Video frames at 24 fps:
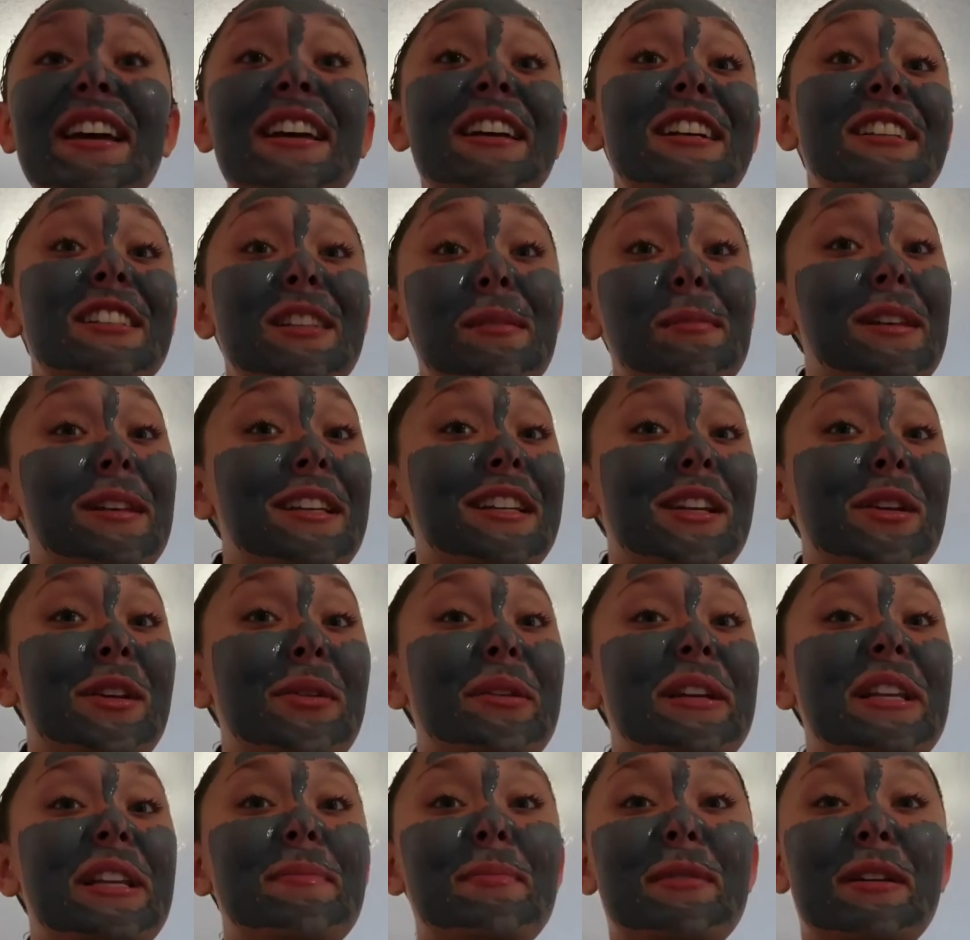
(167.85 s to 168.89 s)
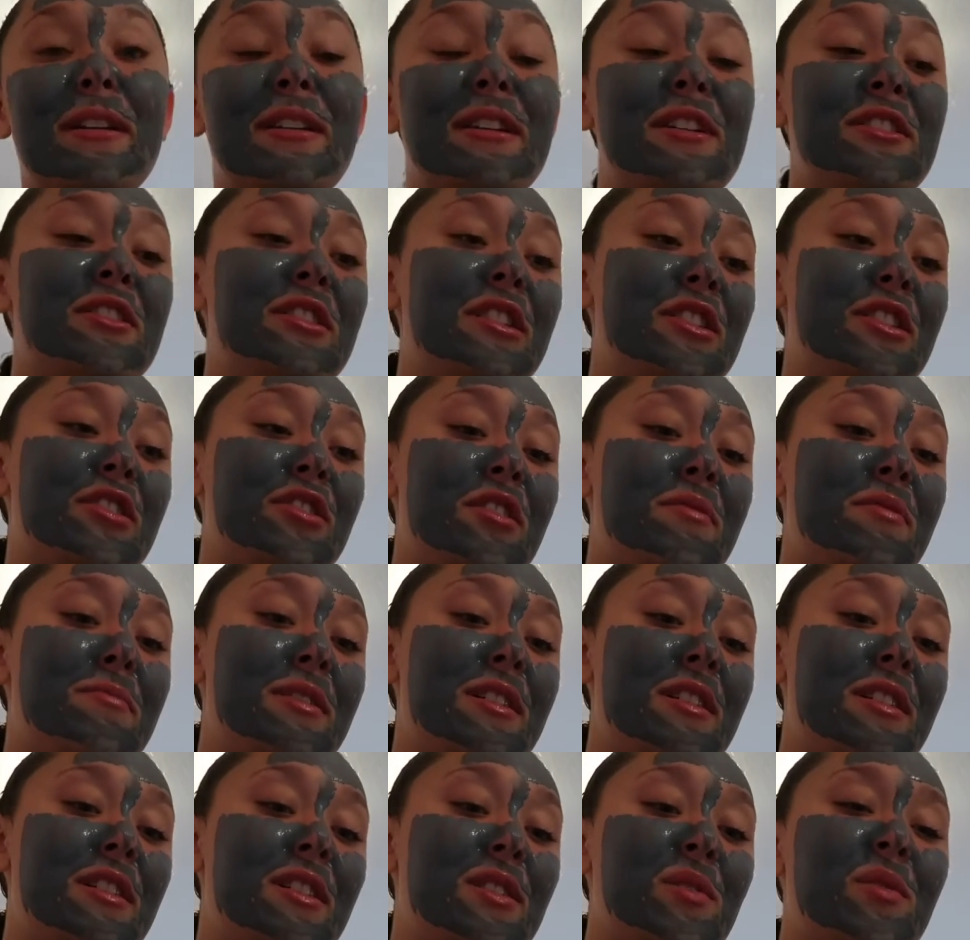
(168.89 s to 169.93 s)
Some days I do a deep conditioning
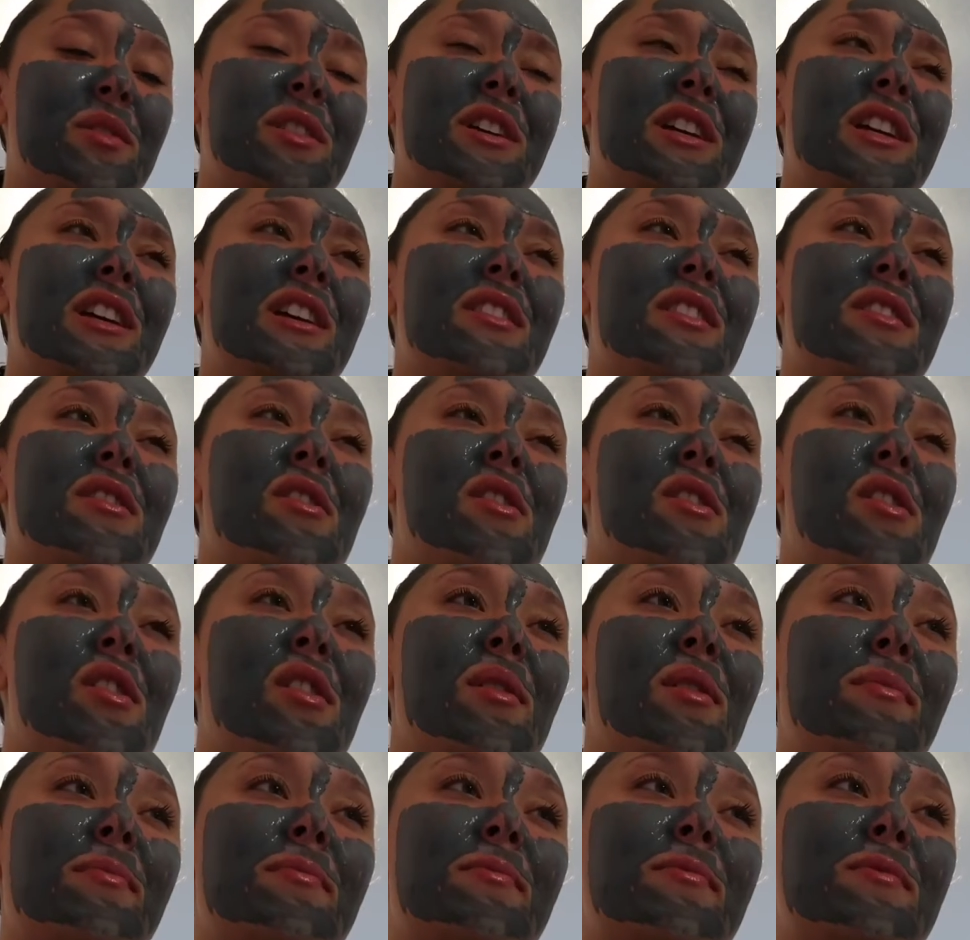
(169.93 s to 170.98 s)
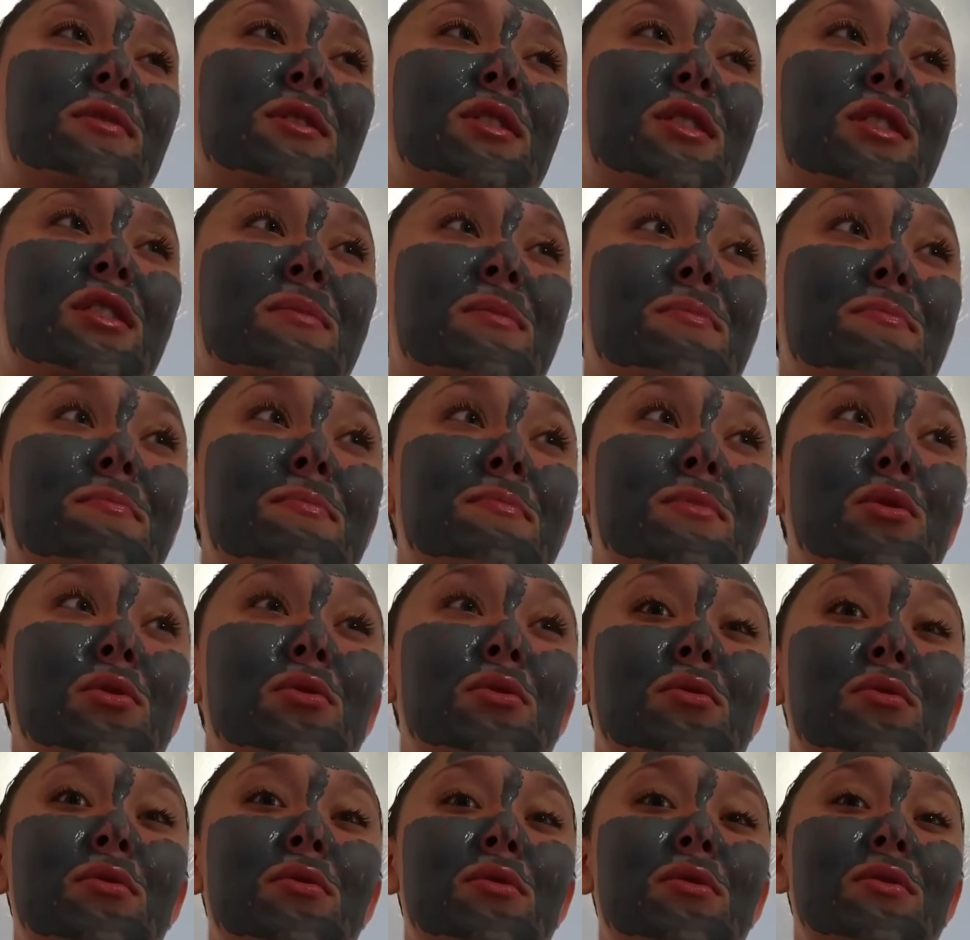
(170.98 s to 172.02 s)
treatment. It's really all up to the
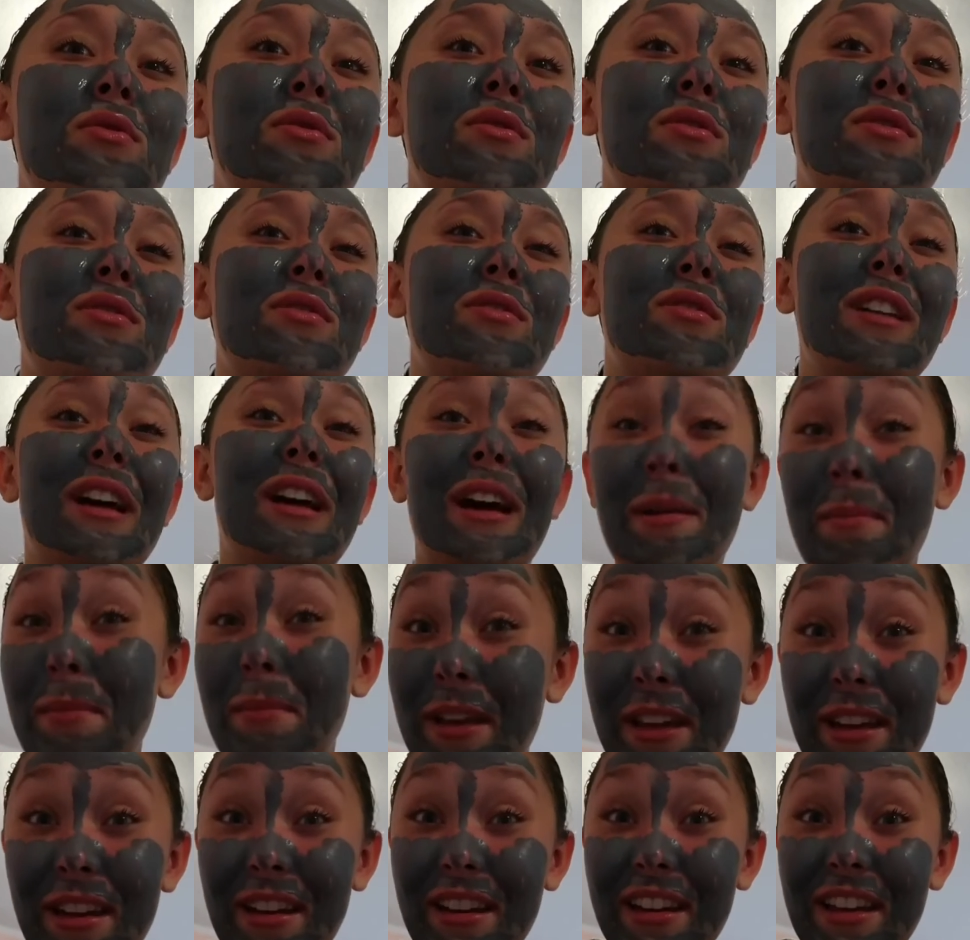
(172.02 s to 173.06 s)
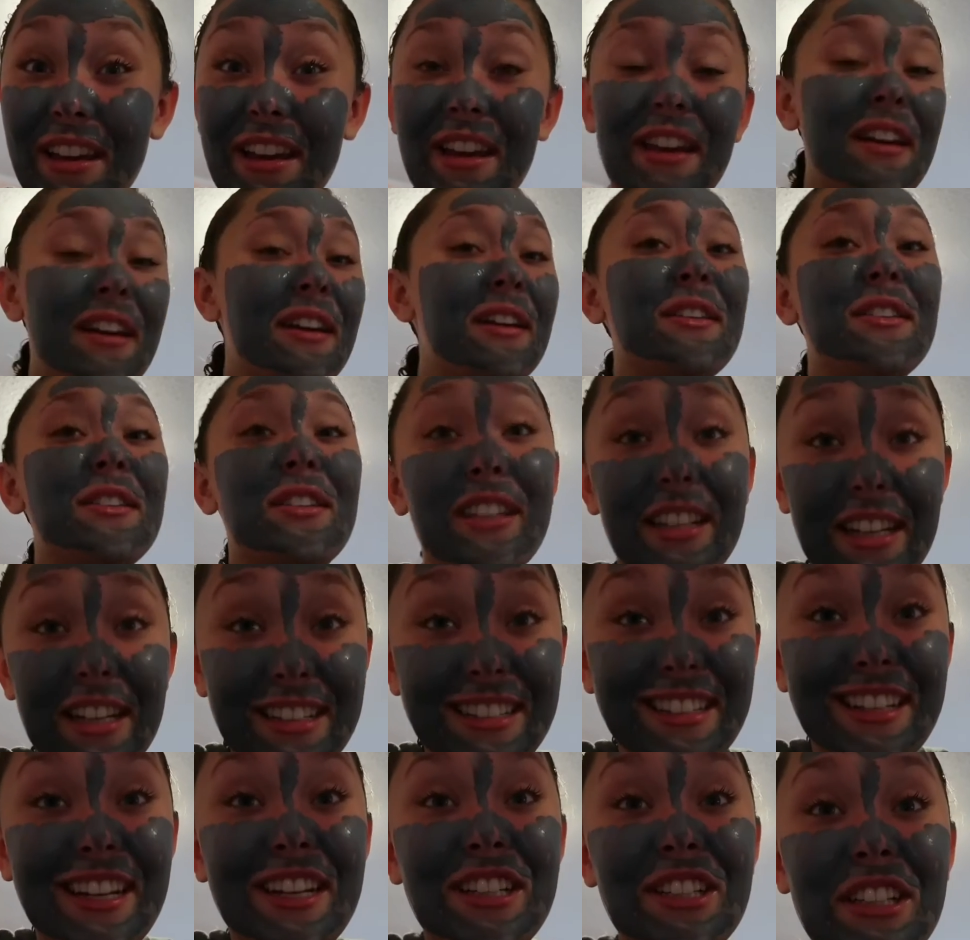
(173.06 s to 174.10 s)
mood I'm in. So like I
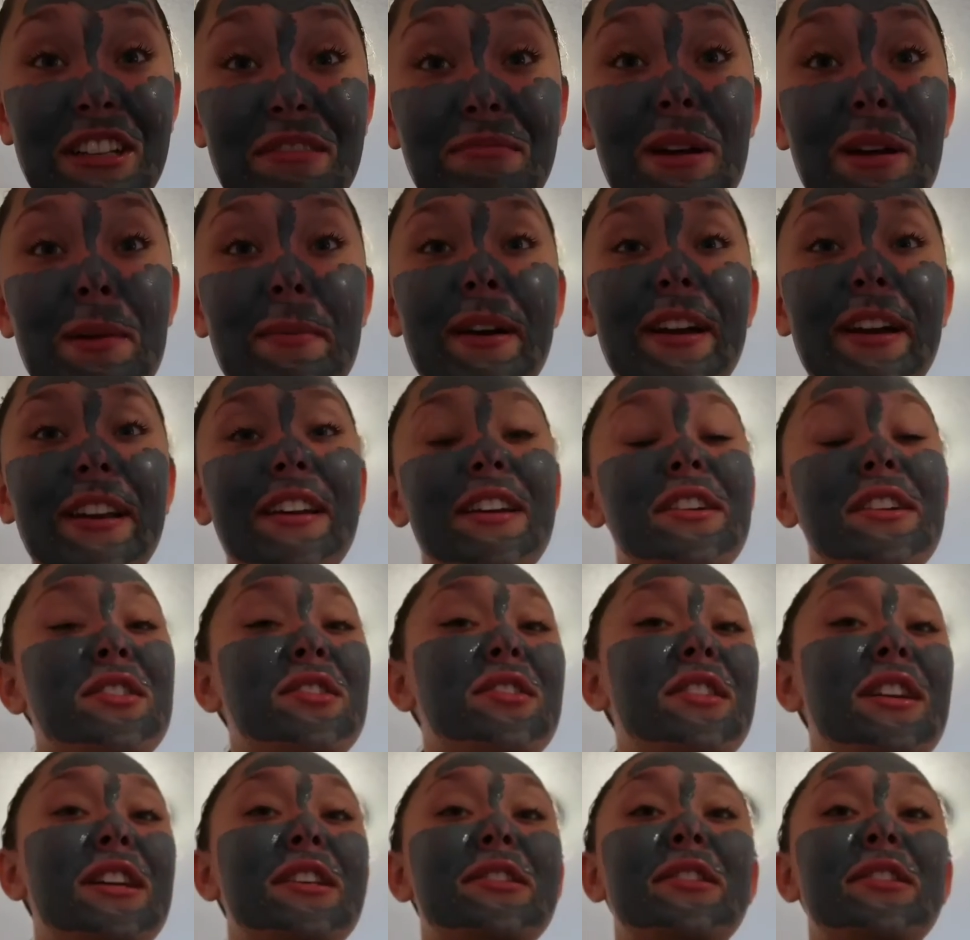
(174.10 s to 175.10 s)
said, I shaved my body yesterday,